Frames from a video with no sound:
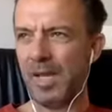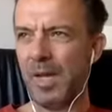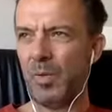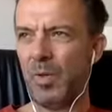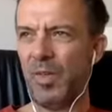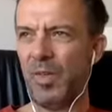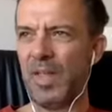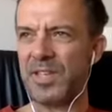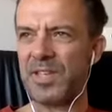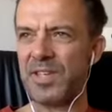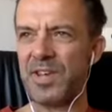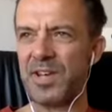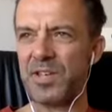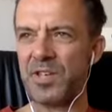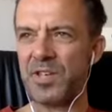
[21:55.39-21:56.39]
Well, look, that's
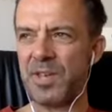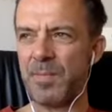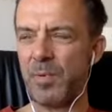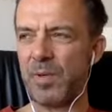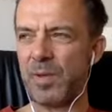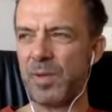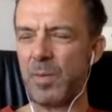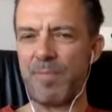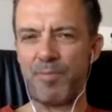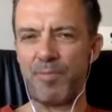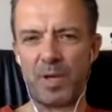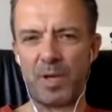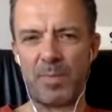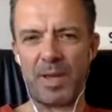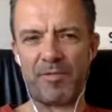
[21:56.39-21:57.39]
nice and simple. I think we
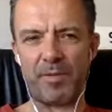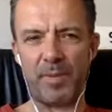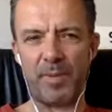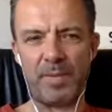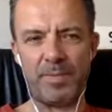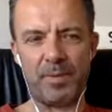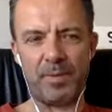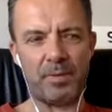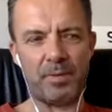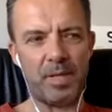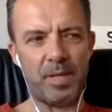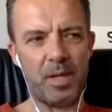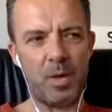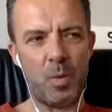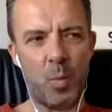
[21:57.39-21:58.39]
brought it back for people.
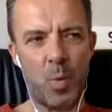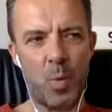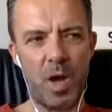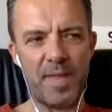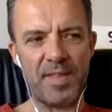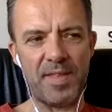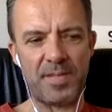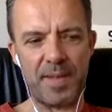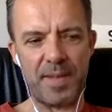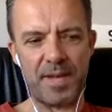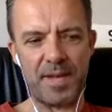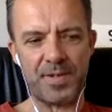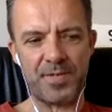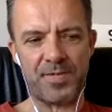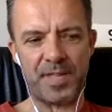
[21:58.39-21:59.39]
Why this
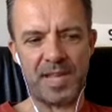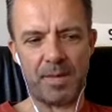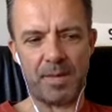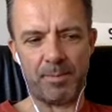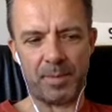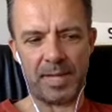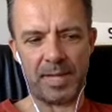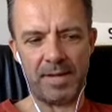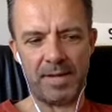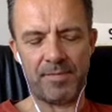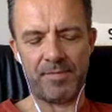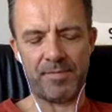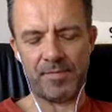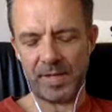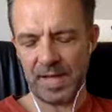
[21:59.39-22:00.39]
matters for the unplanned.
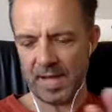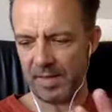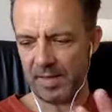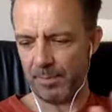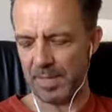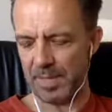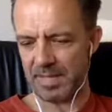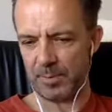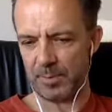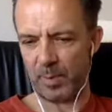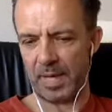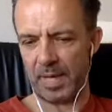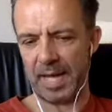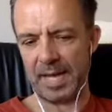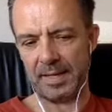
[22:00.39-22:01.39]
Forget the business
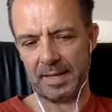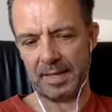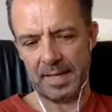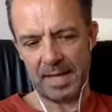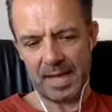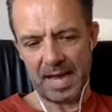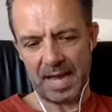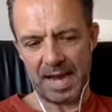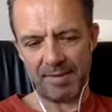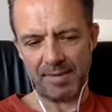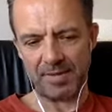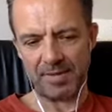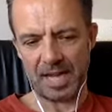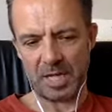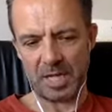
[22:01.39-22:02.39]
plan. Have the
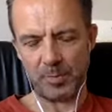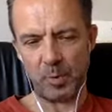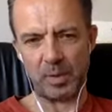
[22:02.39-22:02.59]
dashboard.